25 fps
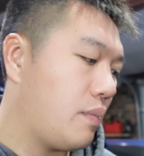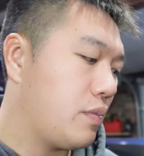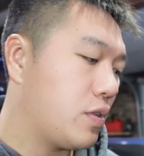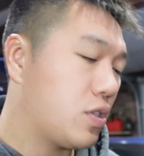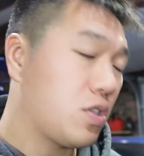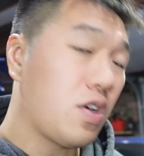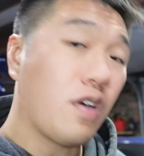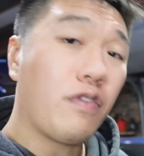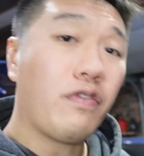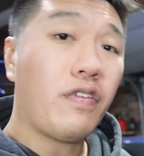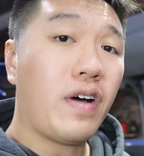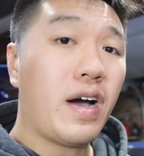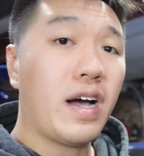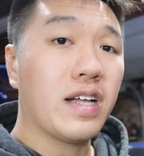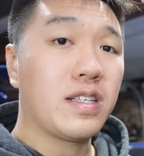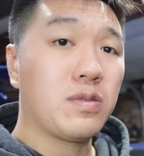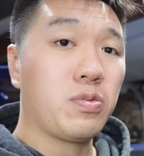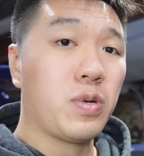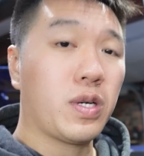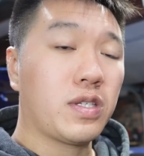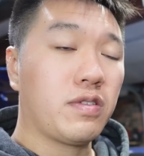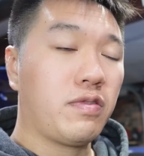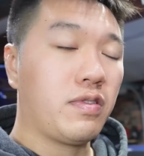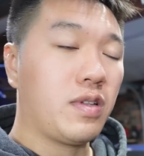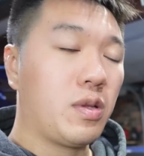so far
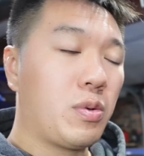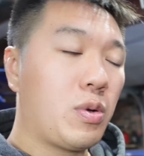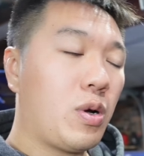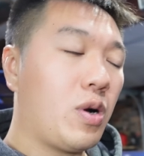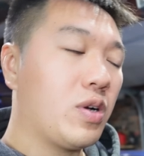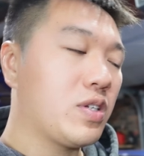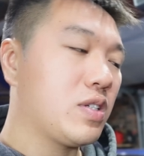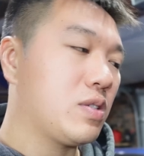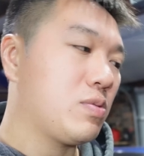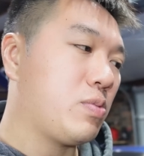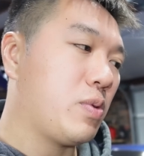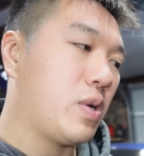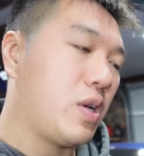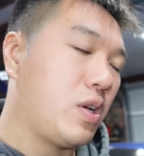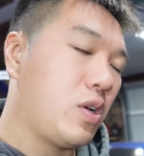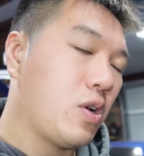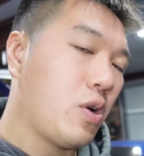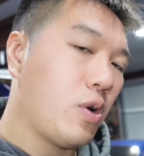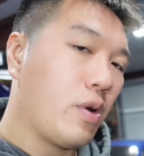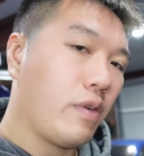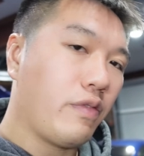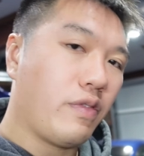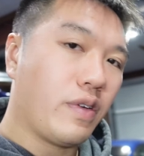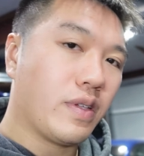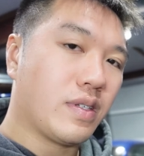it's worked really well. I just want to
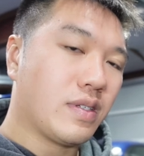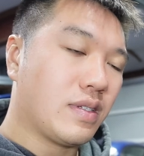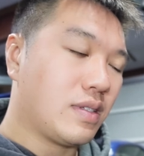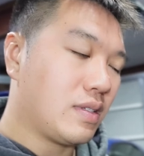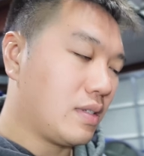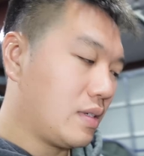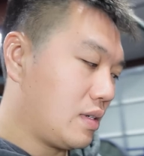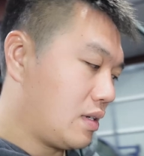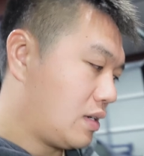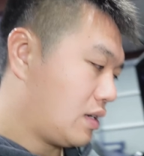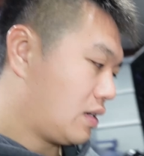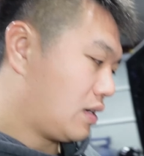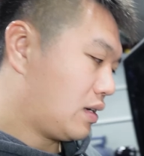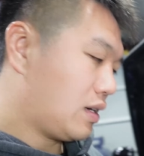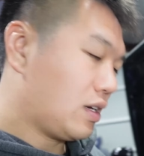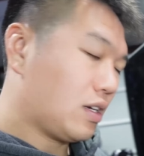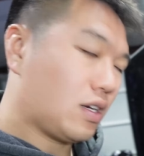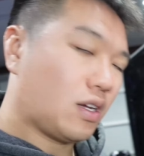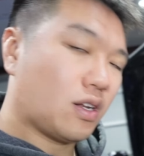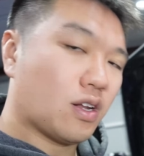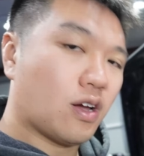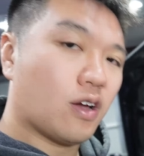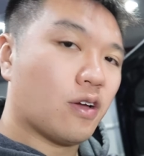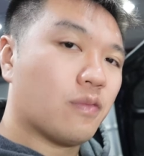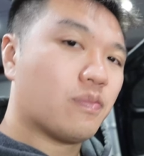know if it's,
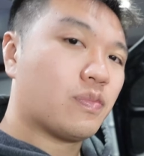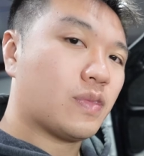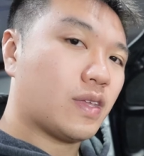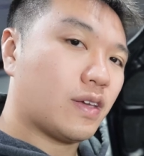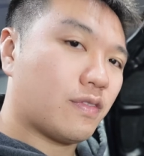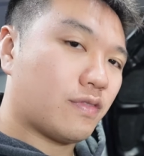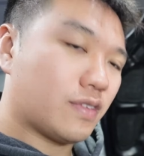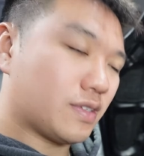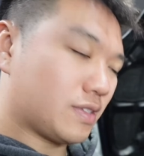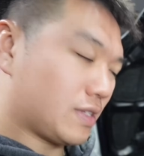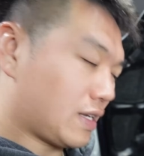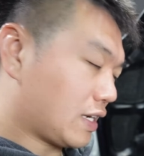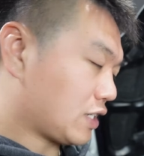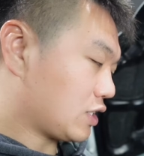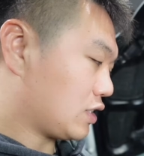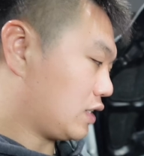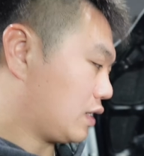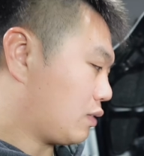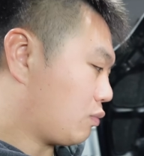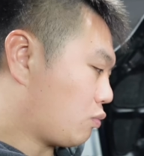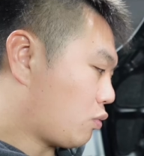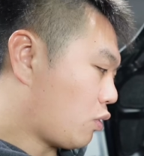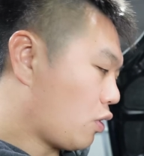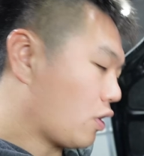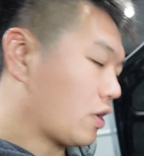if this is
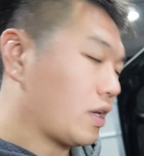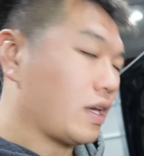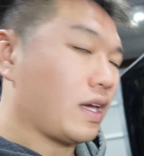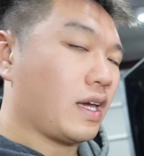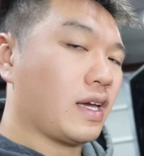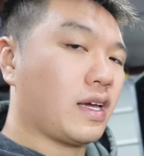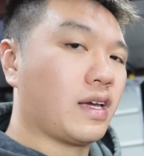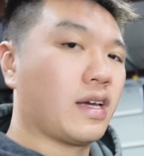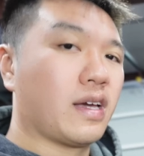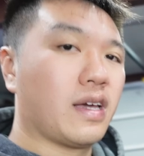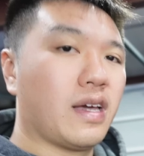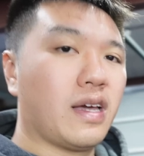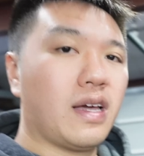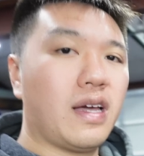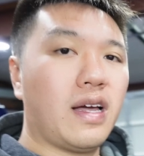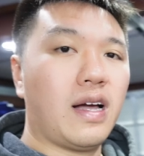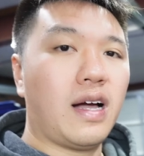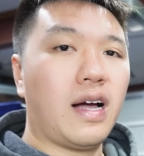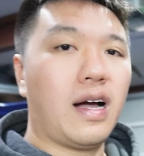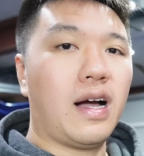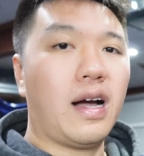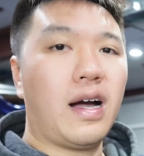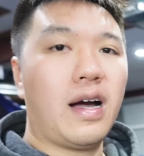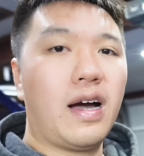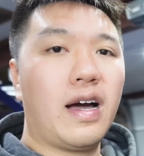actually working
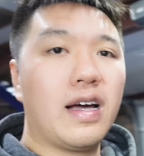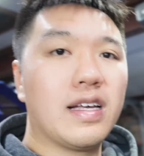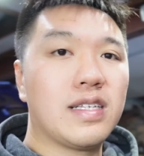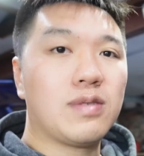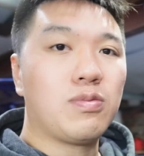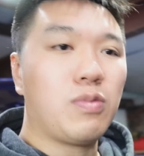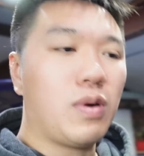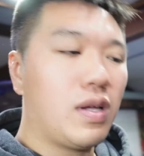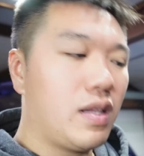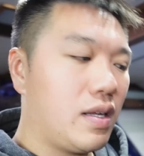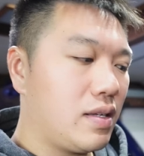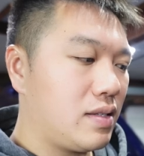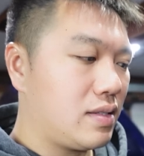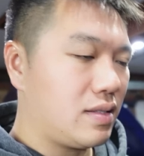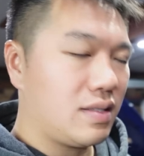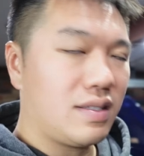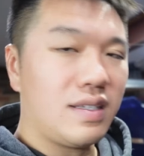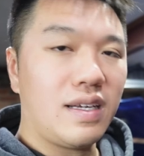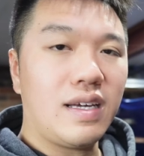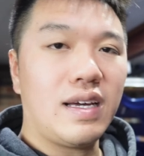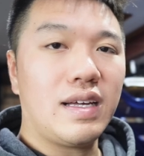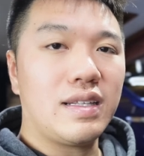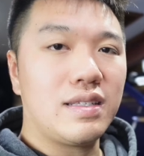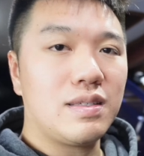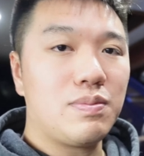as well
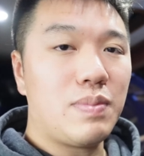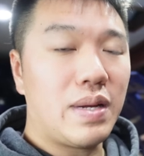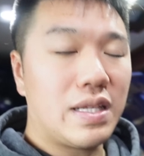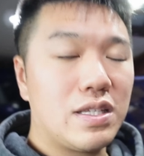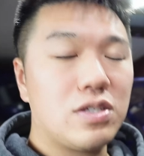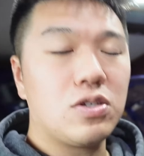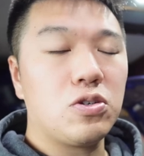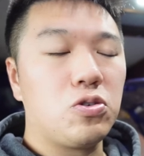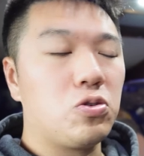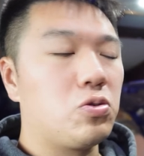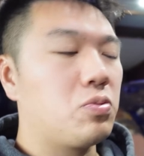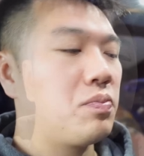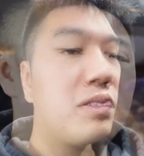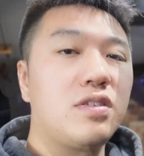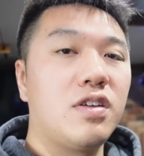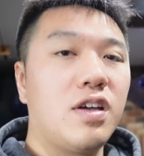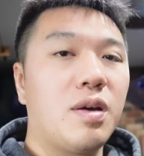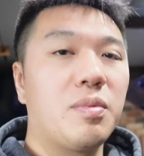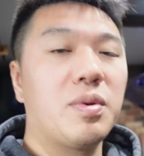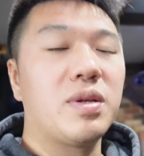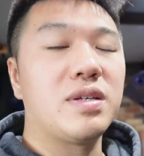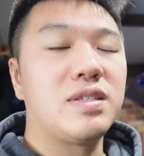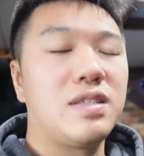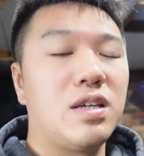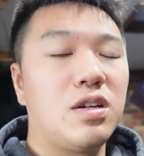as it's meant to. So
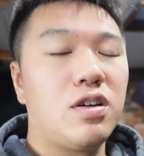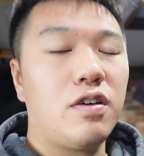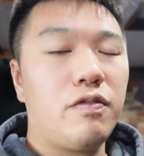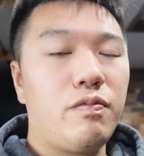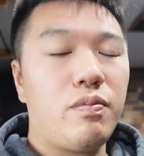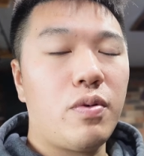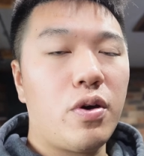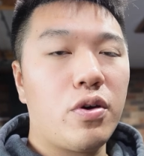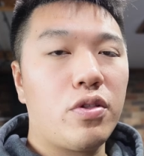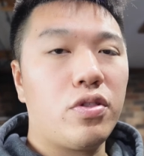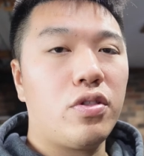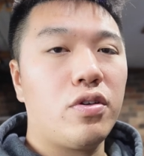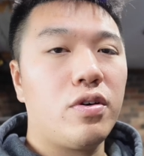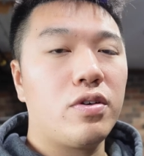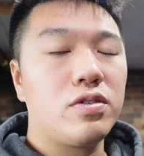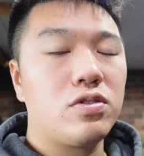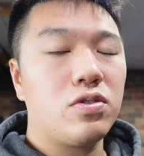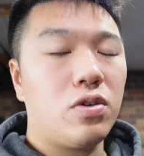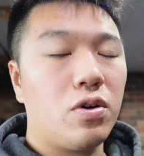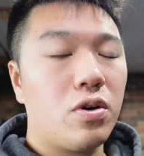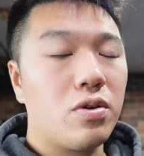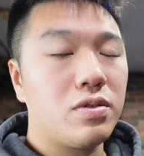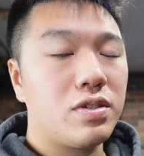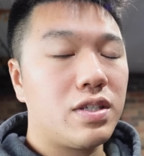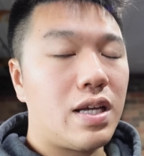I'm going to send off both
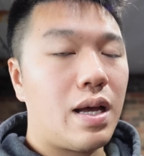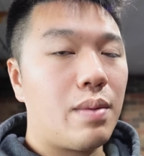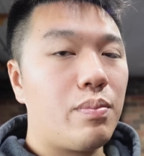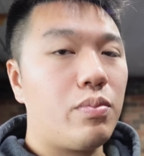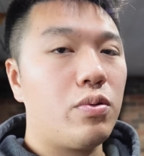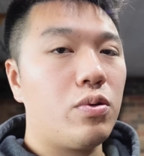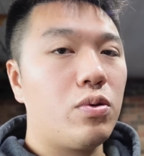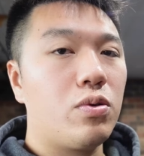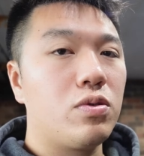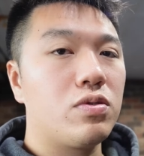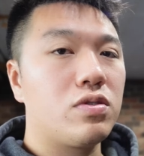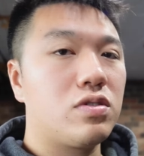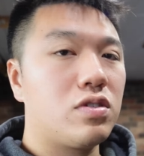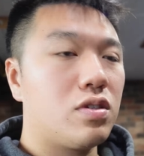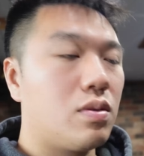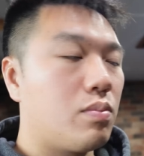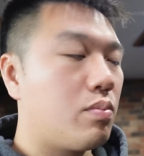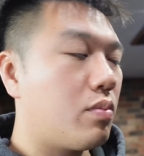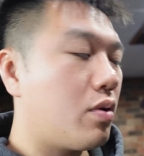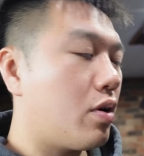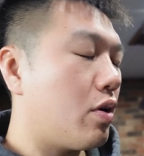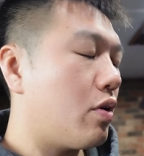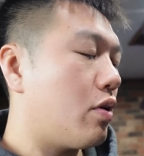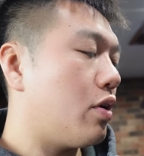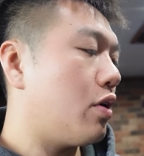those oil samples
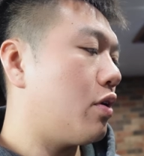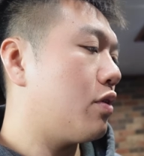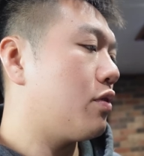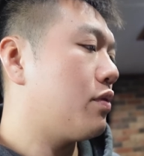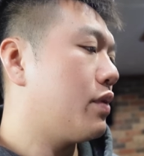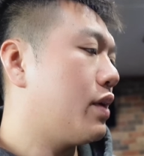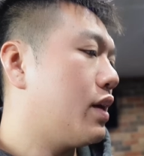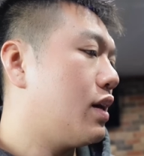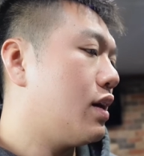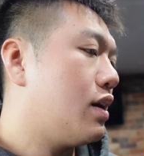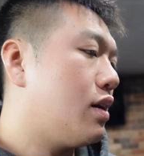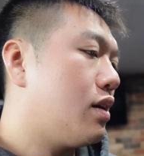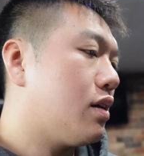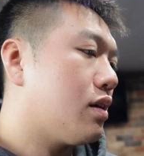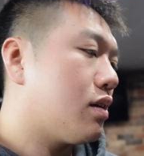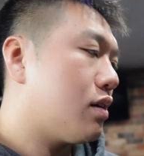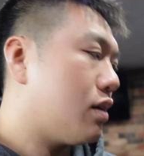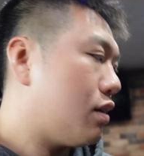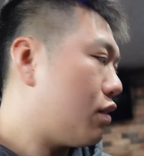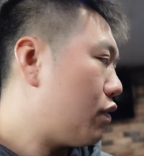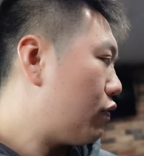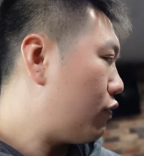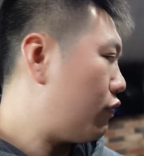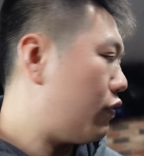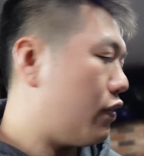tomorrow.
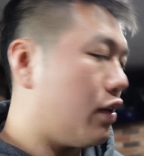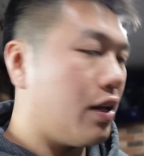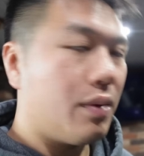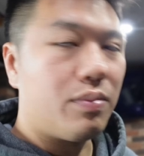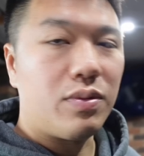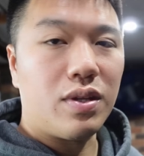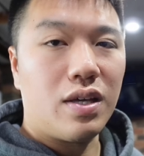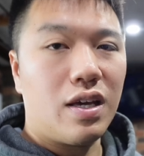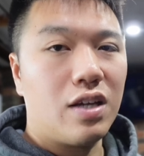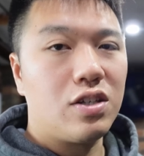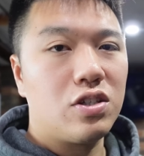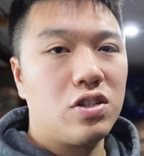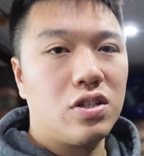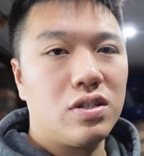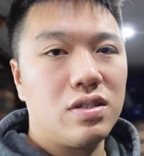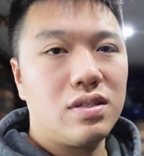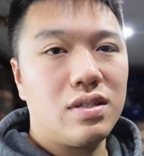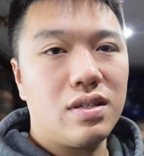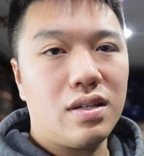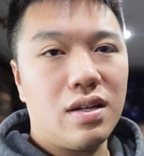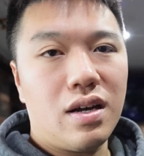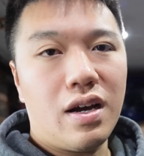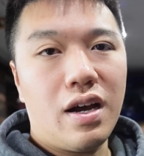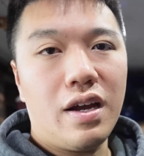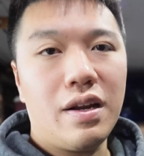I'm going to fill up the engines
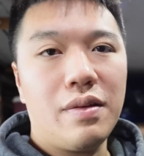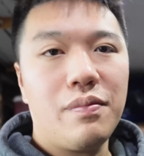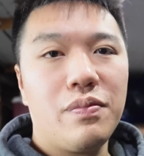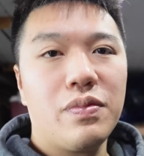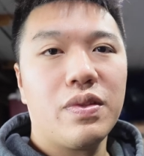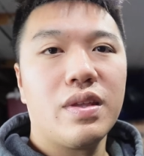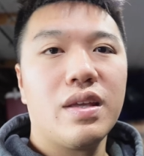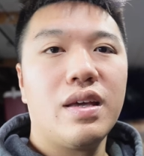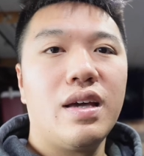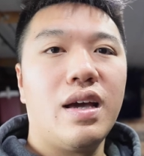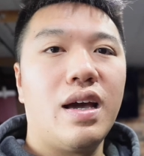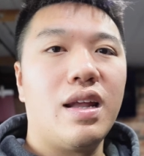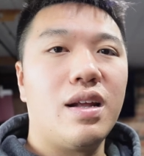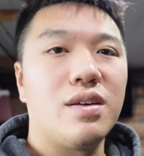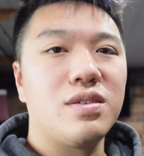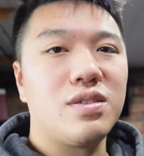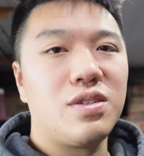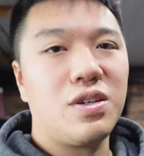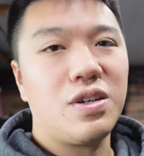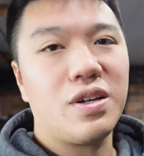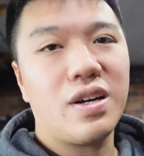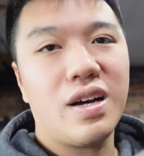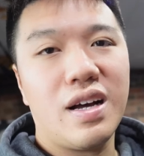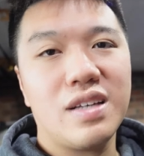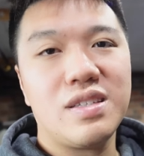tonight, and I'll
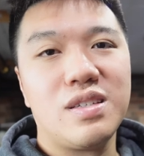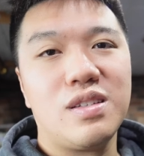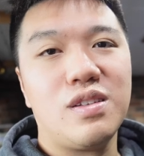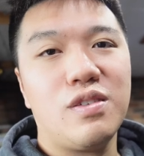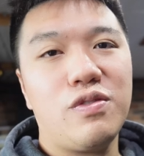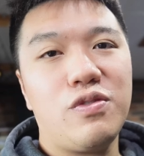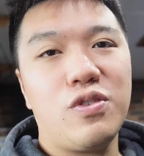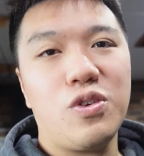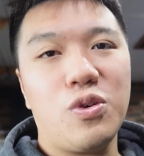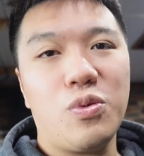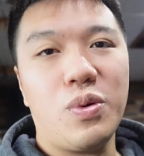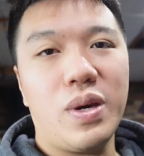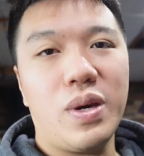see you guys in a few